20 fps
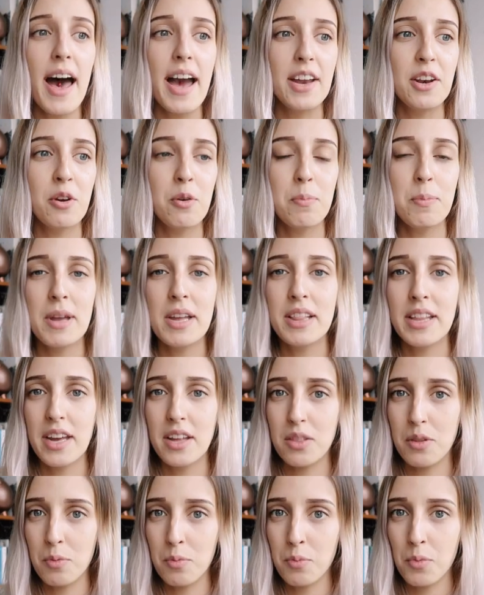I don't mean
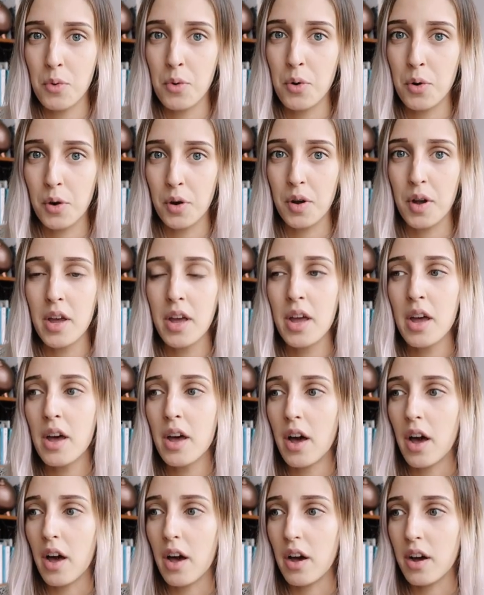like the more
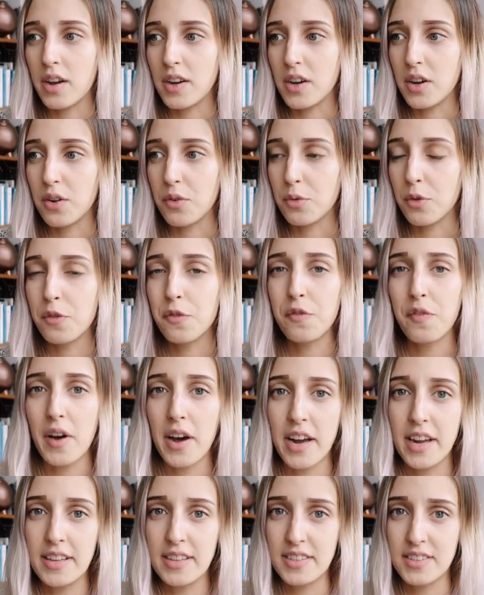uh,
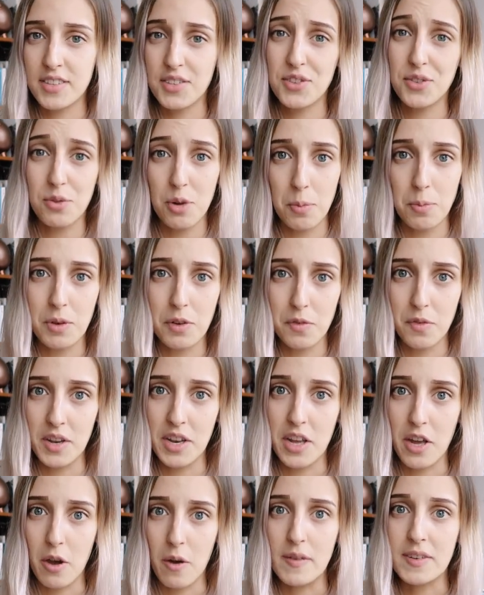refined scripted
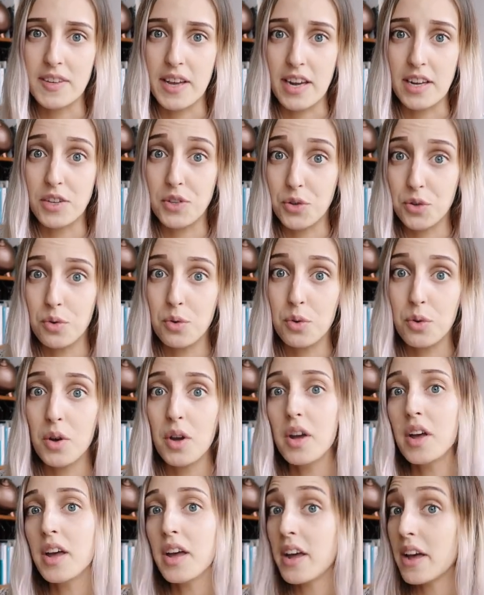videos I
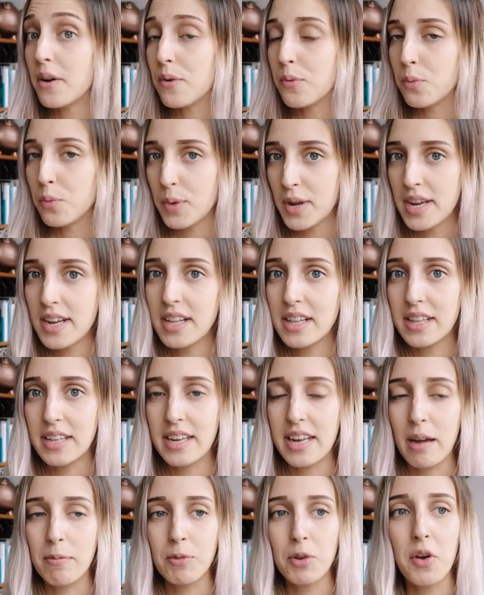do
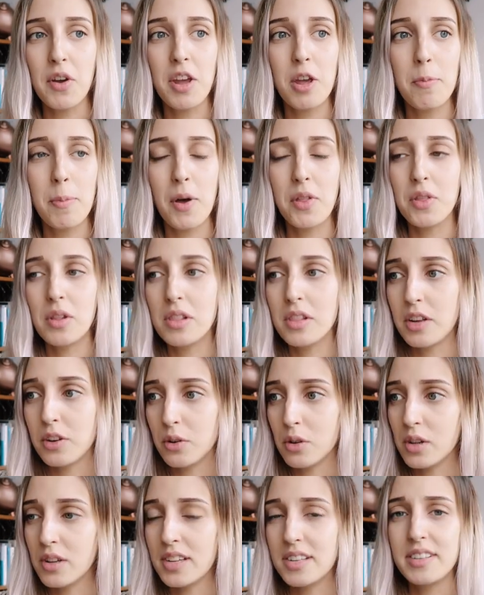weekly I'm talking about the
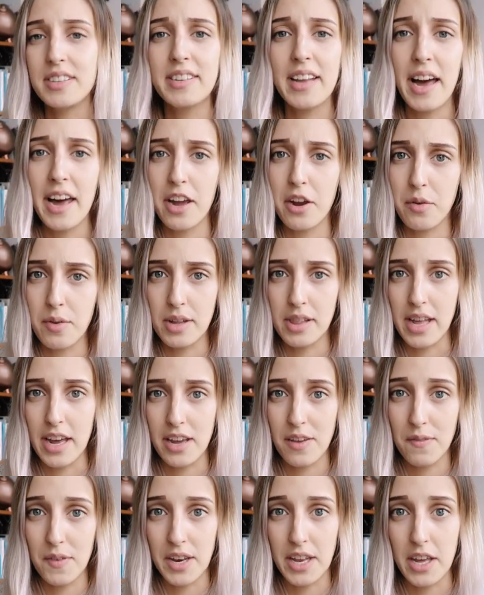little diary
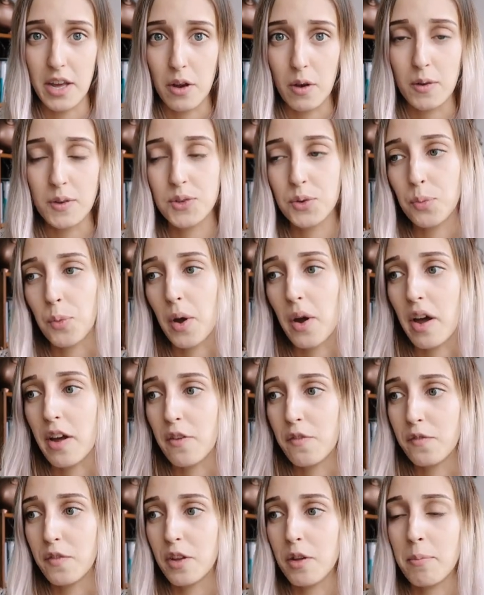like videos where
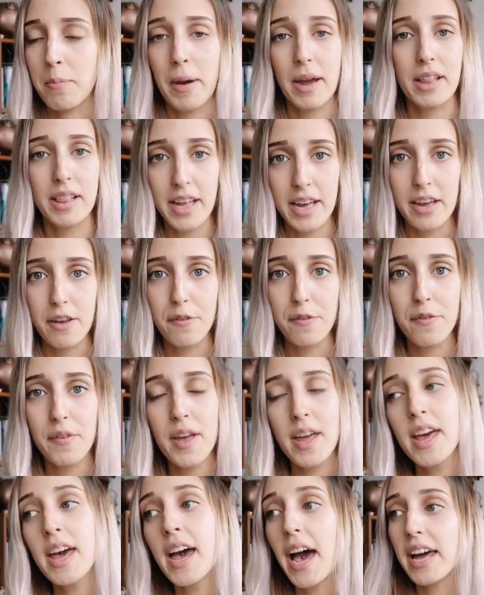I film my life
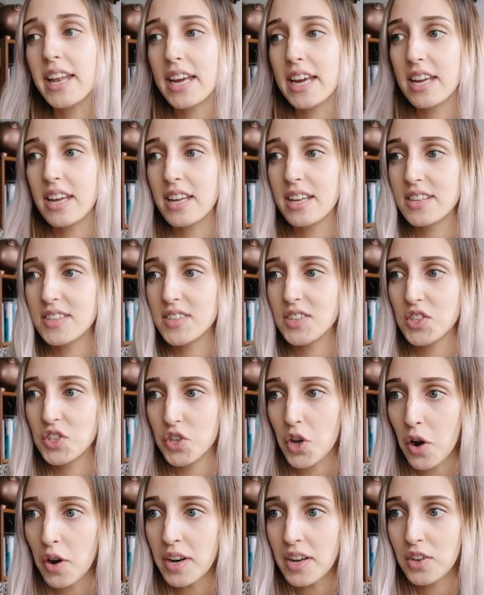and I
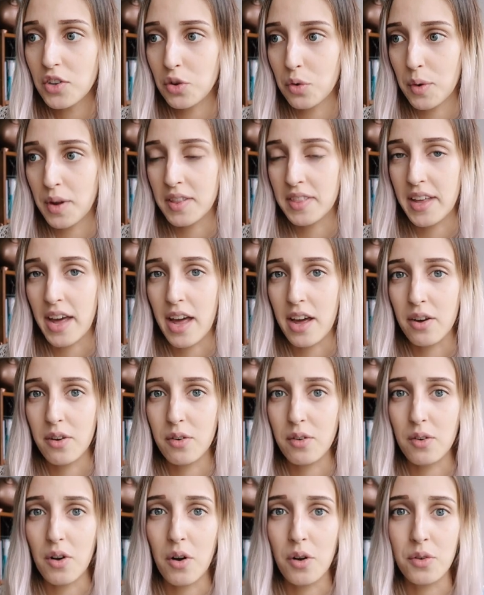started doing
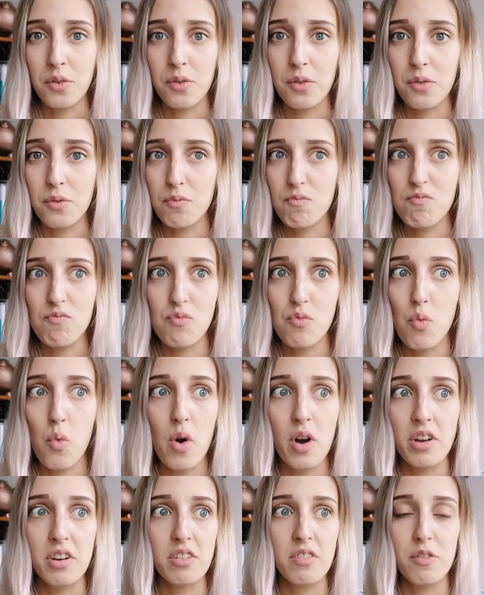that on
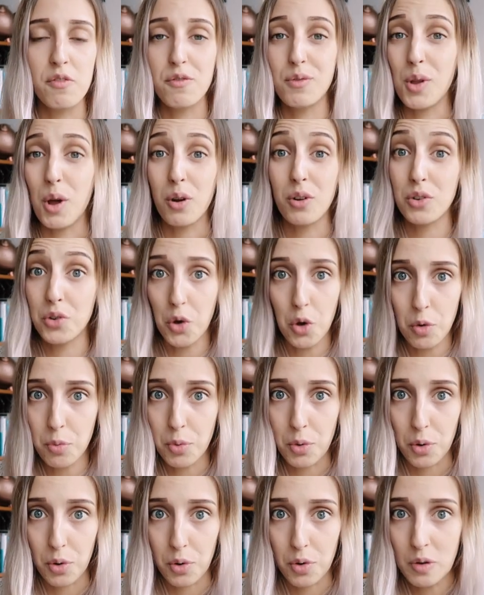one
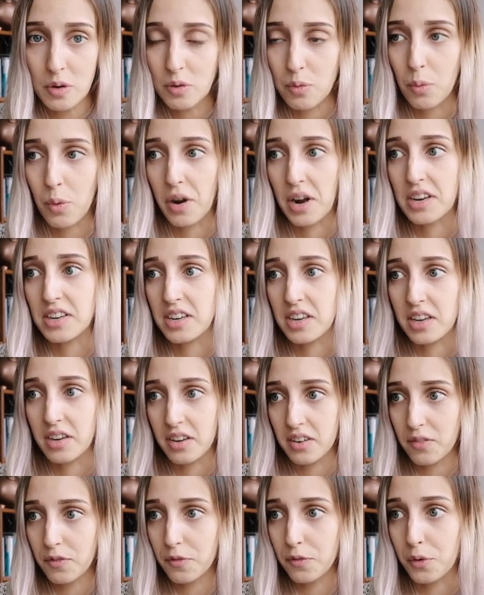Vlogtober where I did
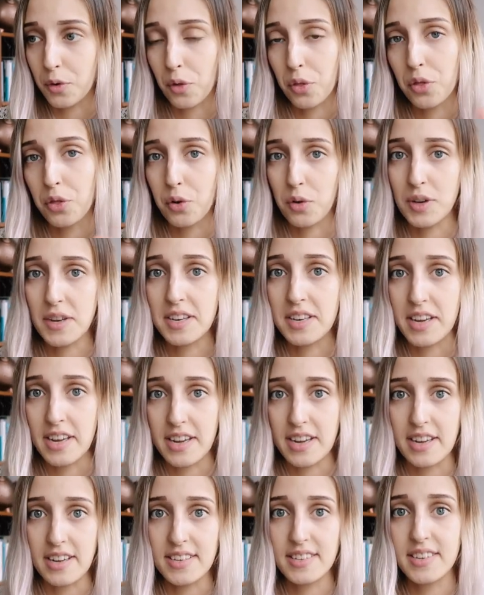it for 30
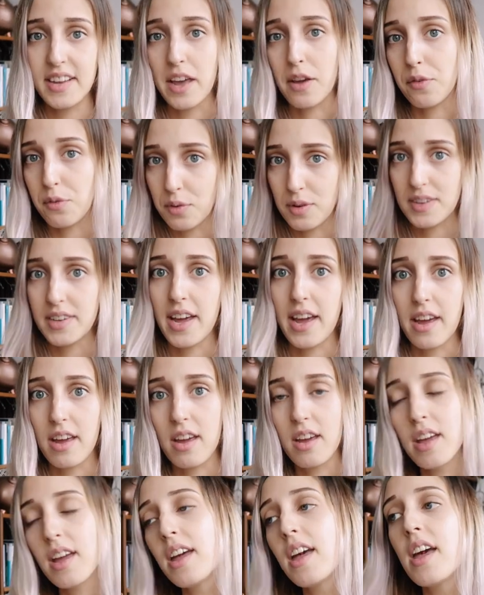days every
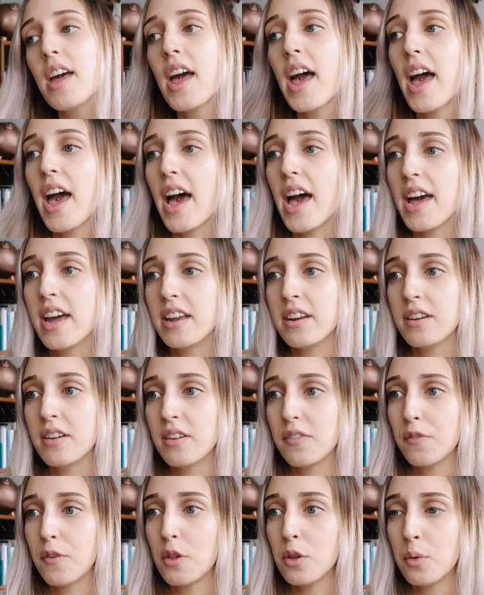day
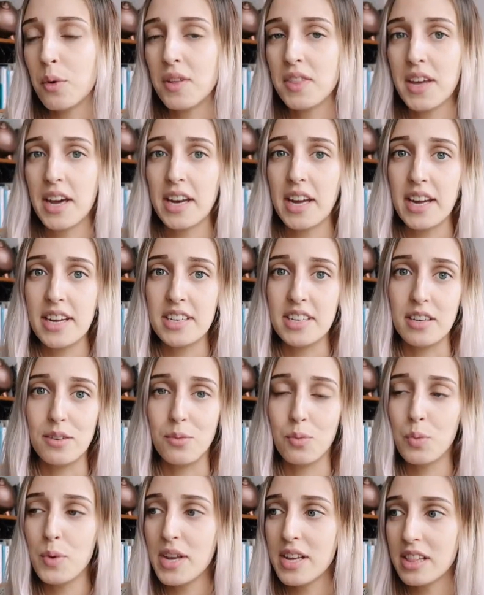and following that I
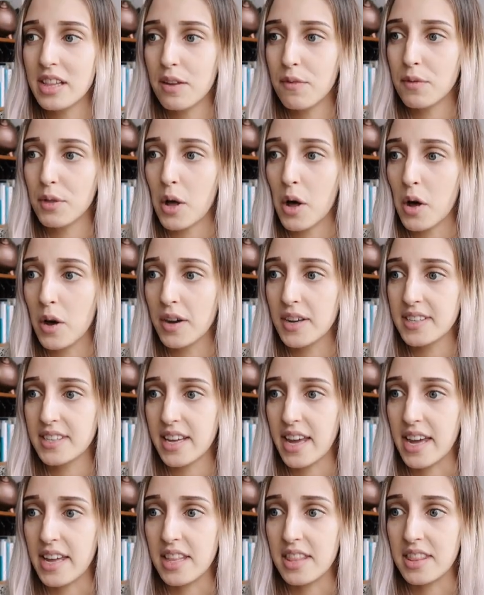did weekly vlogs
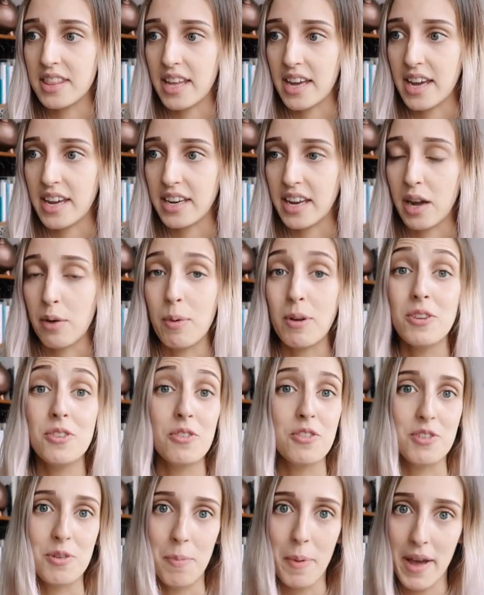and then I
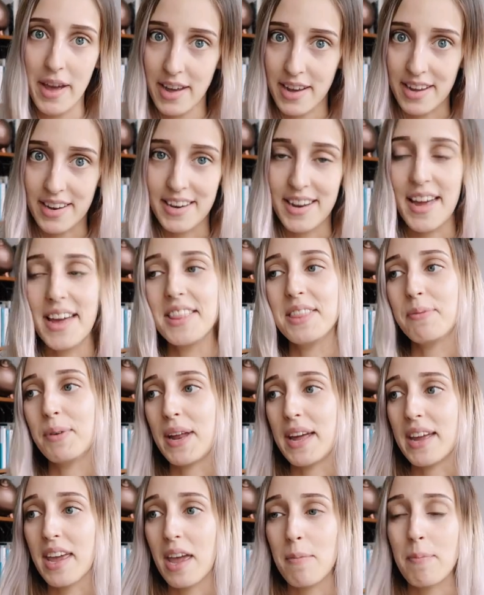went to Japan and
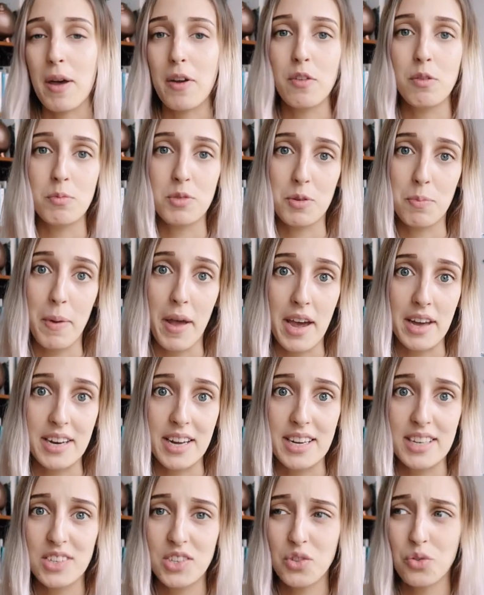when I came back from
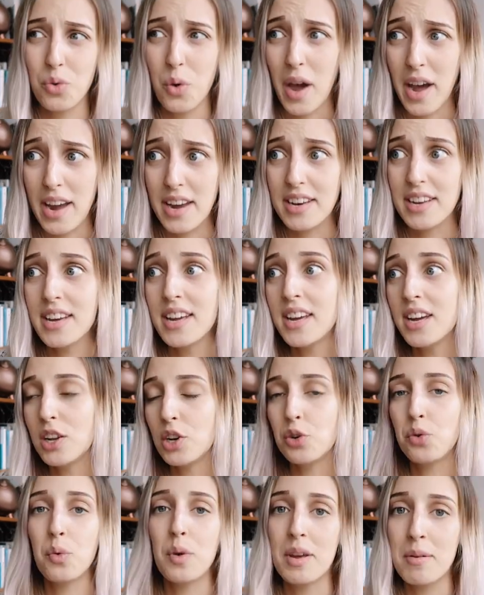Japan I tried
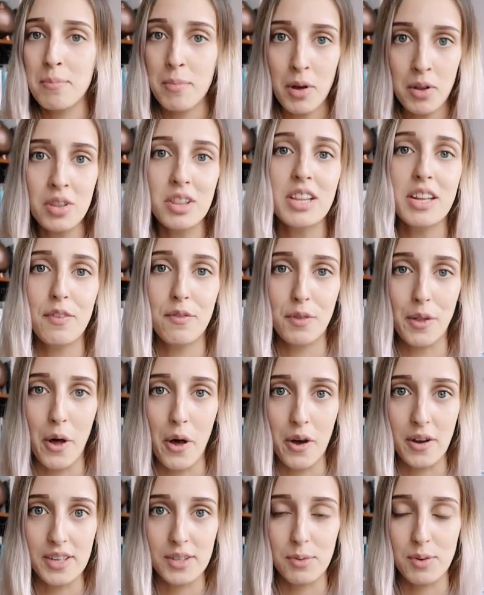doing monthly
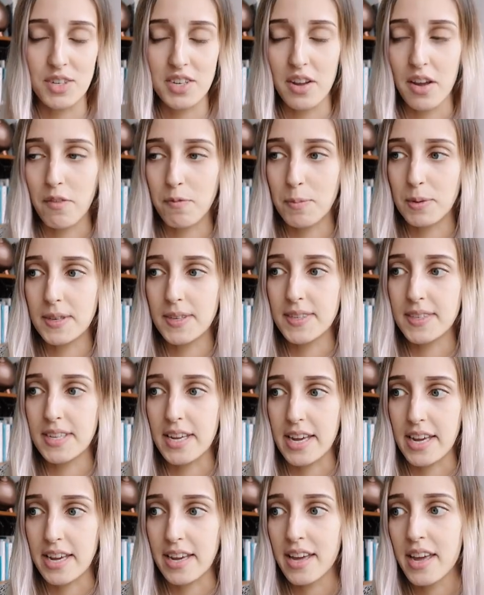vlogs which you have been
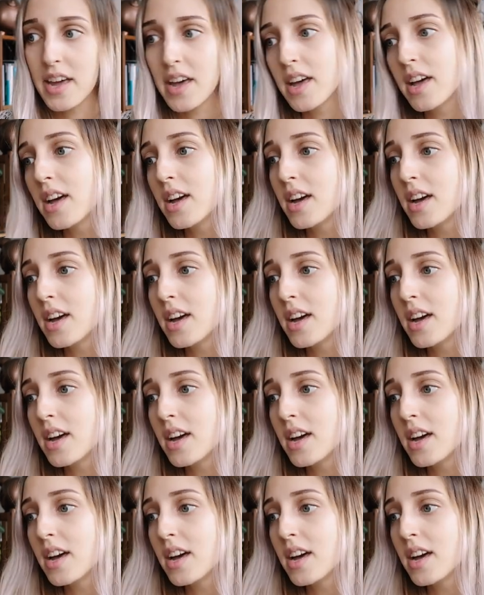seeing